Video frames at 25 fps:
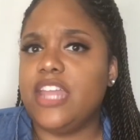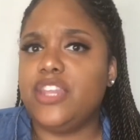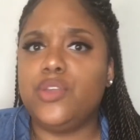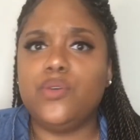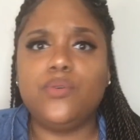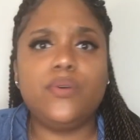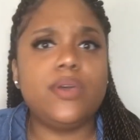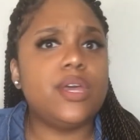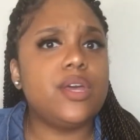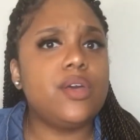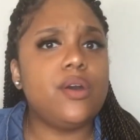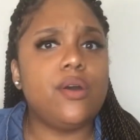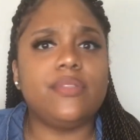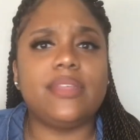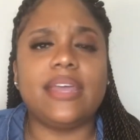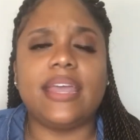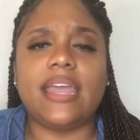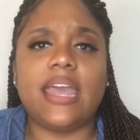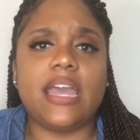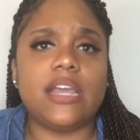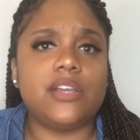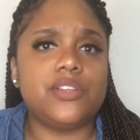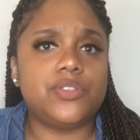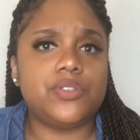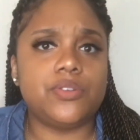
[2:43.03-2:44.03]
And you can go
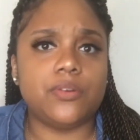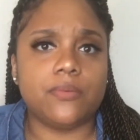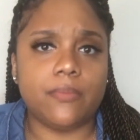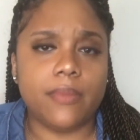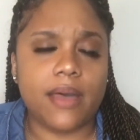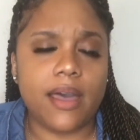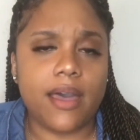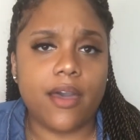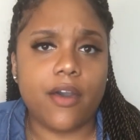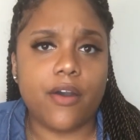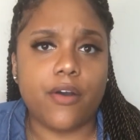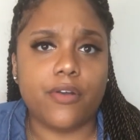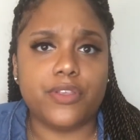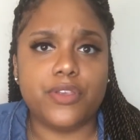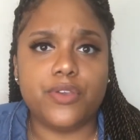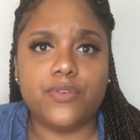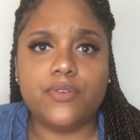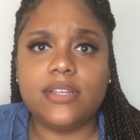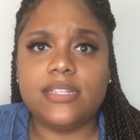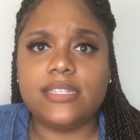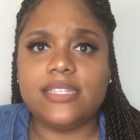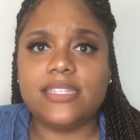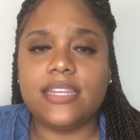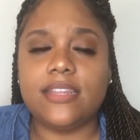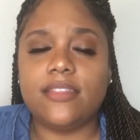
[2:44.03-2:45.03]
the extra mile.
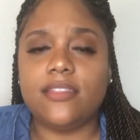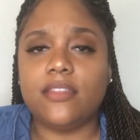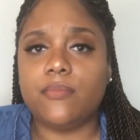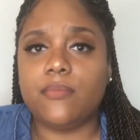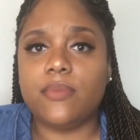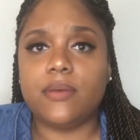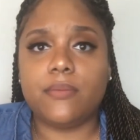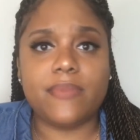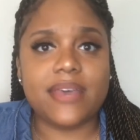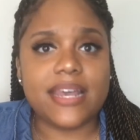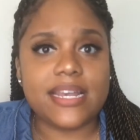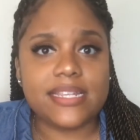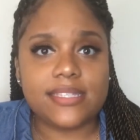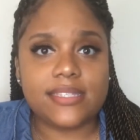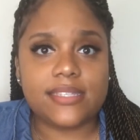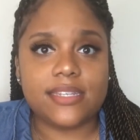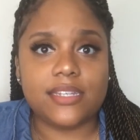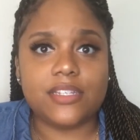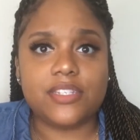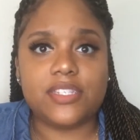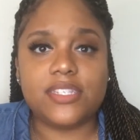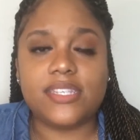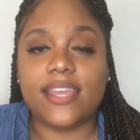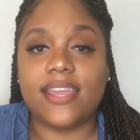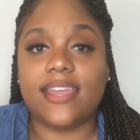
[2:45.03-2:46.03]
You can send them a
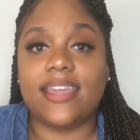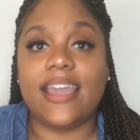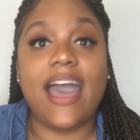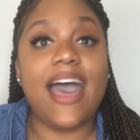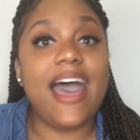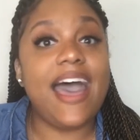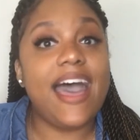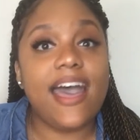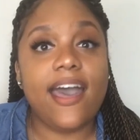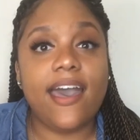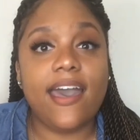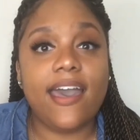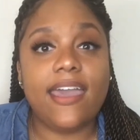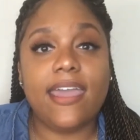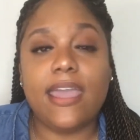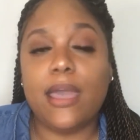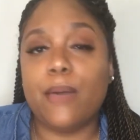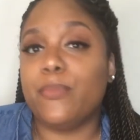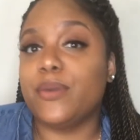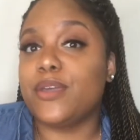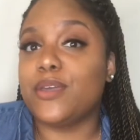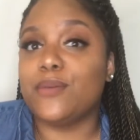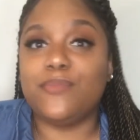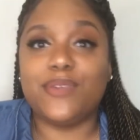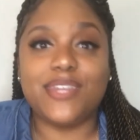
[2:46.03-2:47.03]
message saying, "Hi,
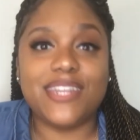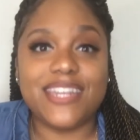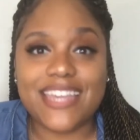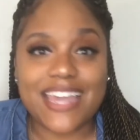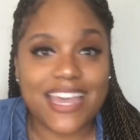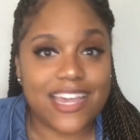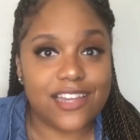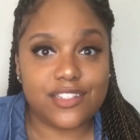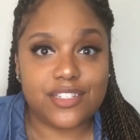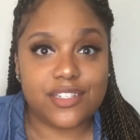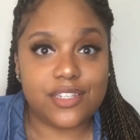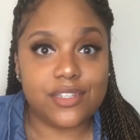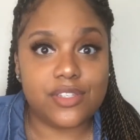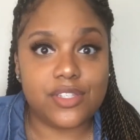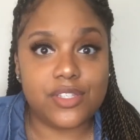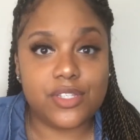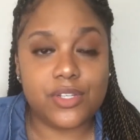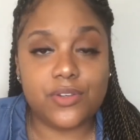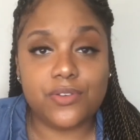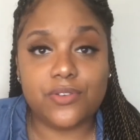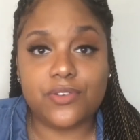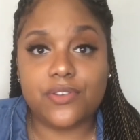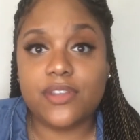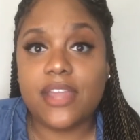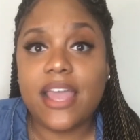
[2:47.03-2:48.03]
I'm a communications
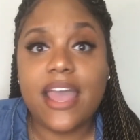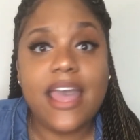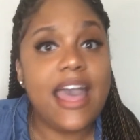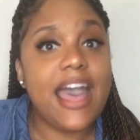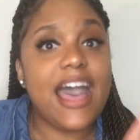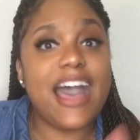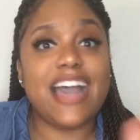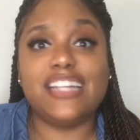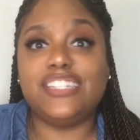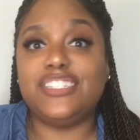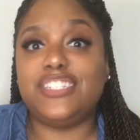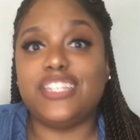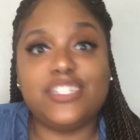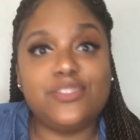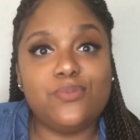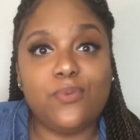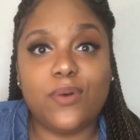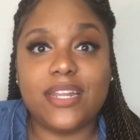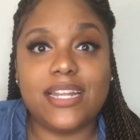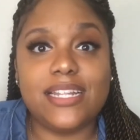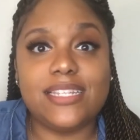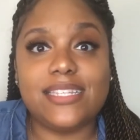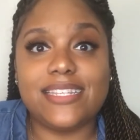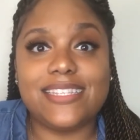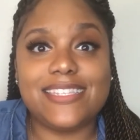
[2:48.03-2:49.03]
student. I just
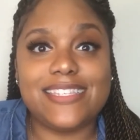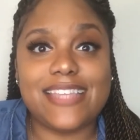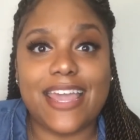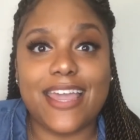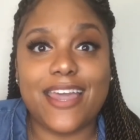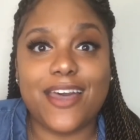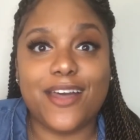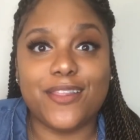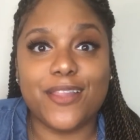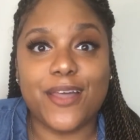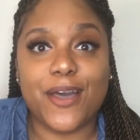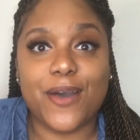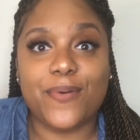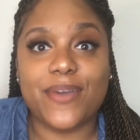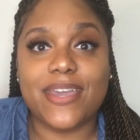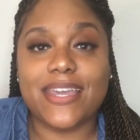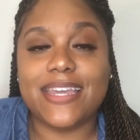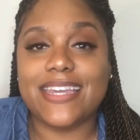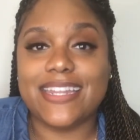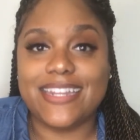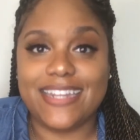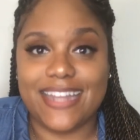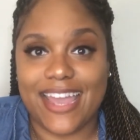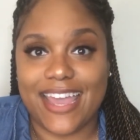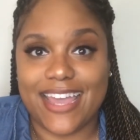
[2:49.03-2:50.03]
wanted to say hello
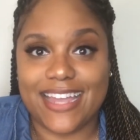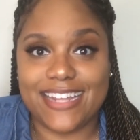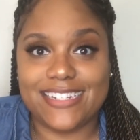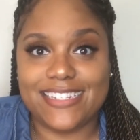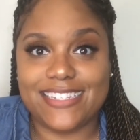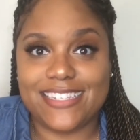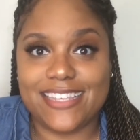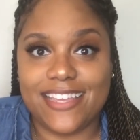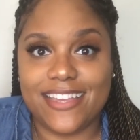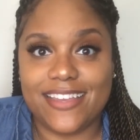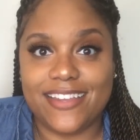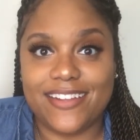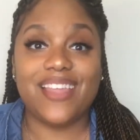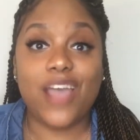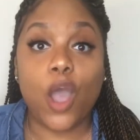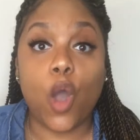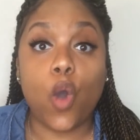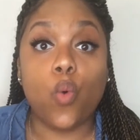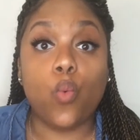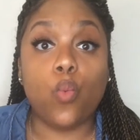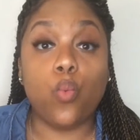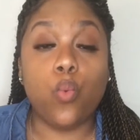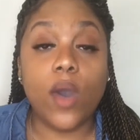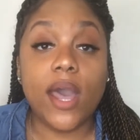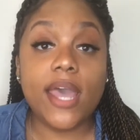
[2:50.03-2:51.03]
and connect."
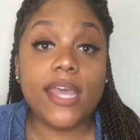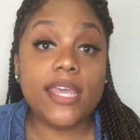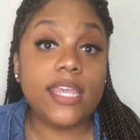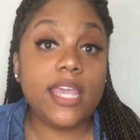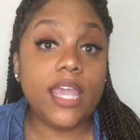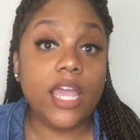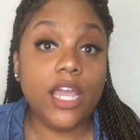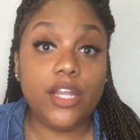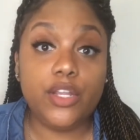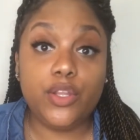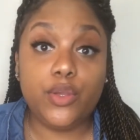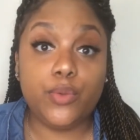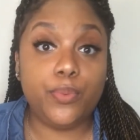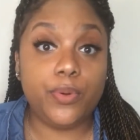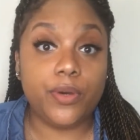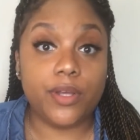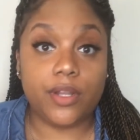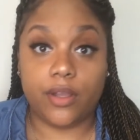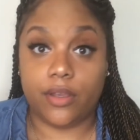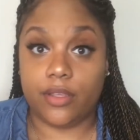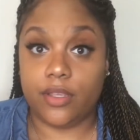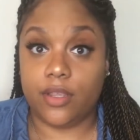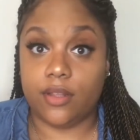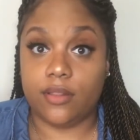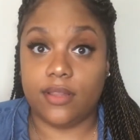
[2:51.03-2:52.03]
What can you
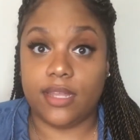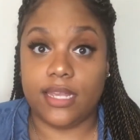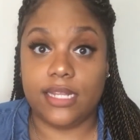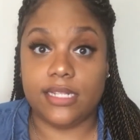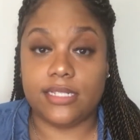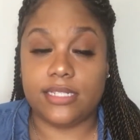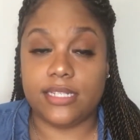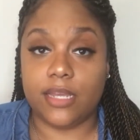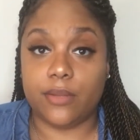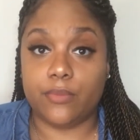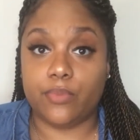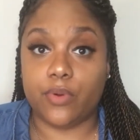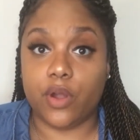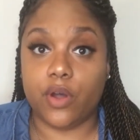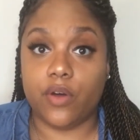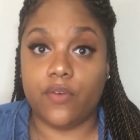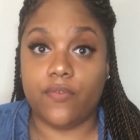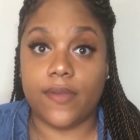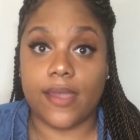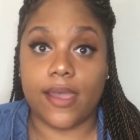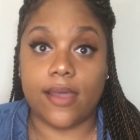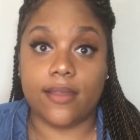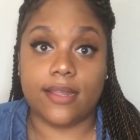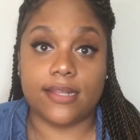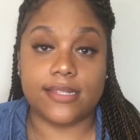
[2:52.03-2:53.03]
put on your LinkedIn
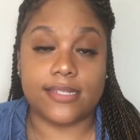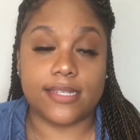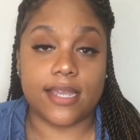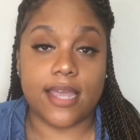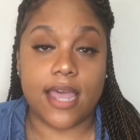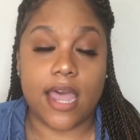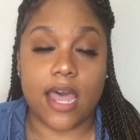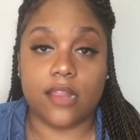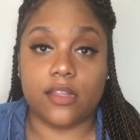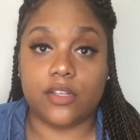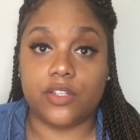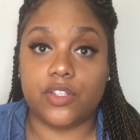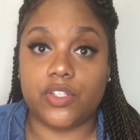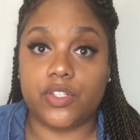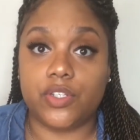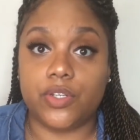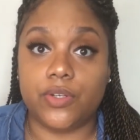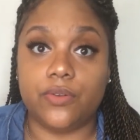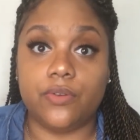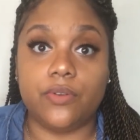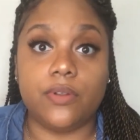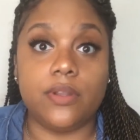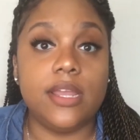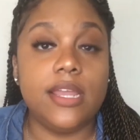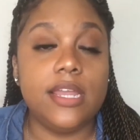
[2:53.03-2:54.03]
profile as a college
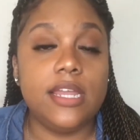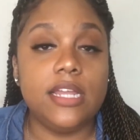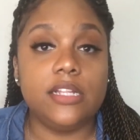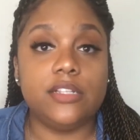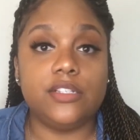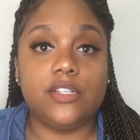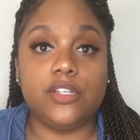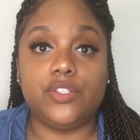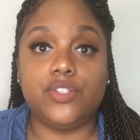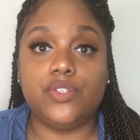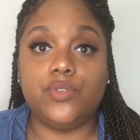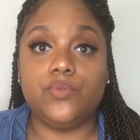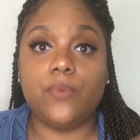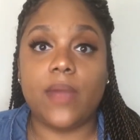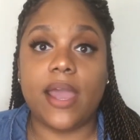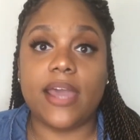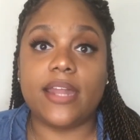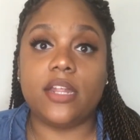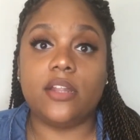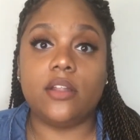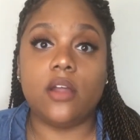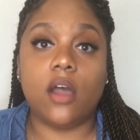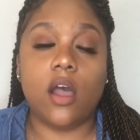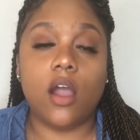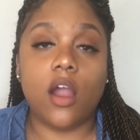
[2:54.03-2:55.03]
student? Did you
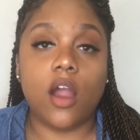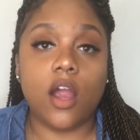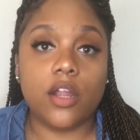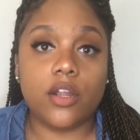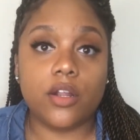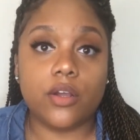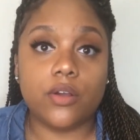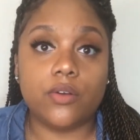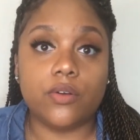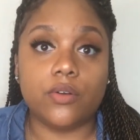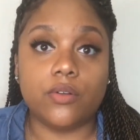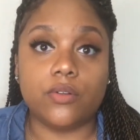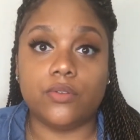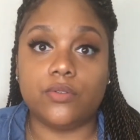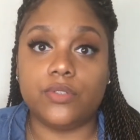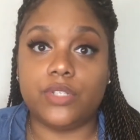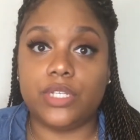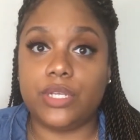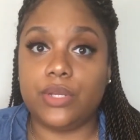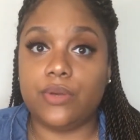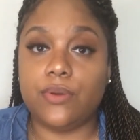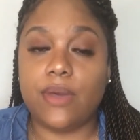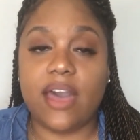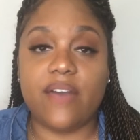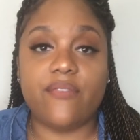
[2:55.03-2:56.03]
write an article?
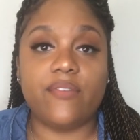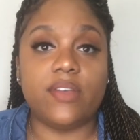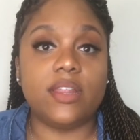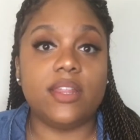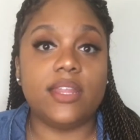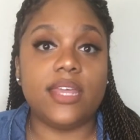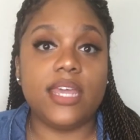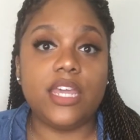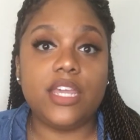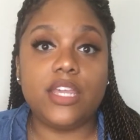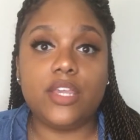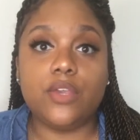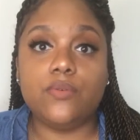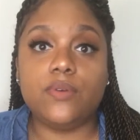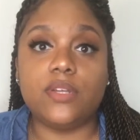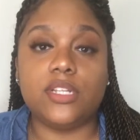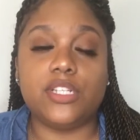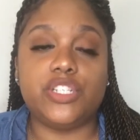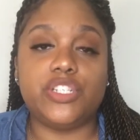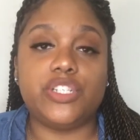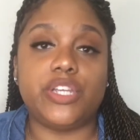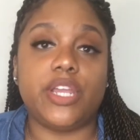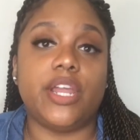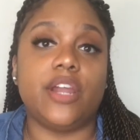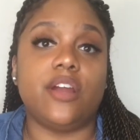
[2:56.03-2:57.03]
Do you have a link you
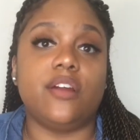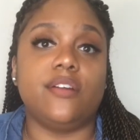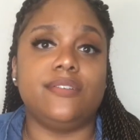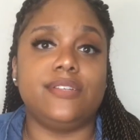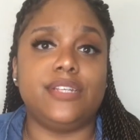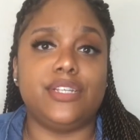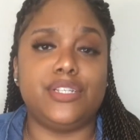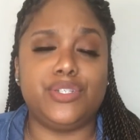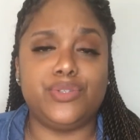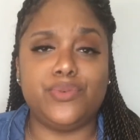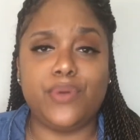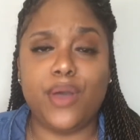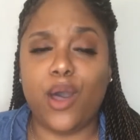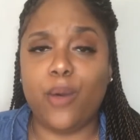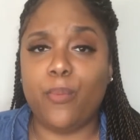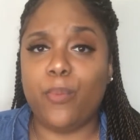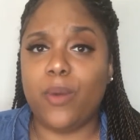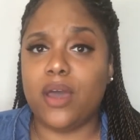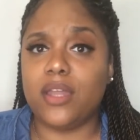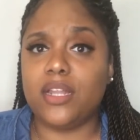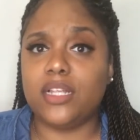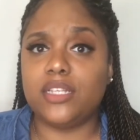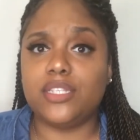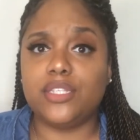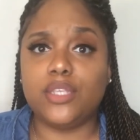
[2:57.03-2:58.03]
can share? Did you
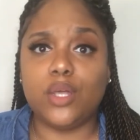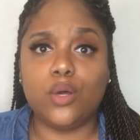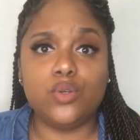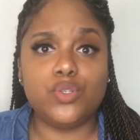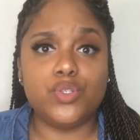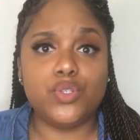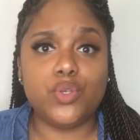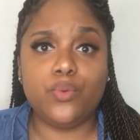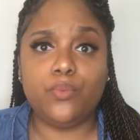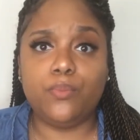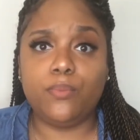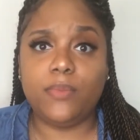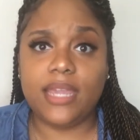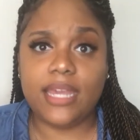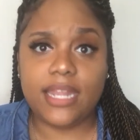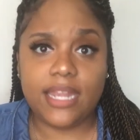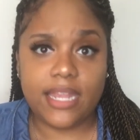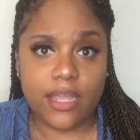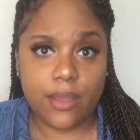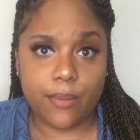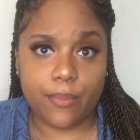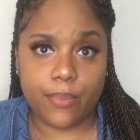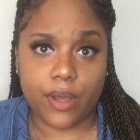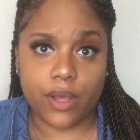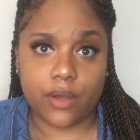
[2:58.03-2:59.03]
help on a social
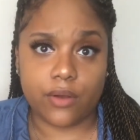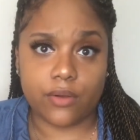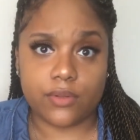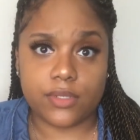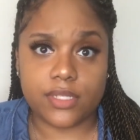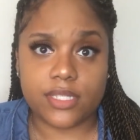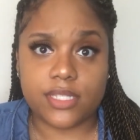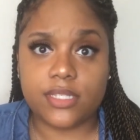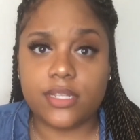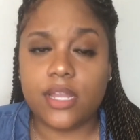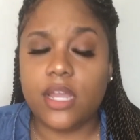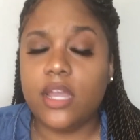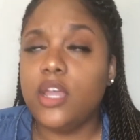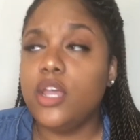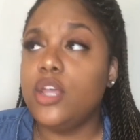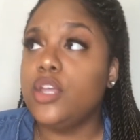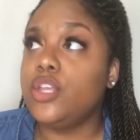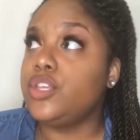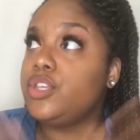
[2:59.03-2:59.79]
media post?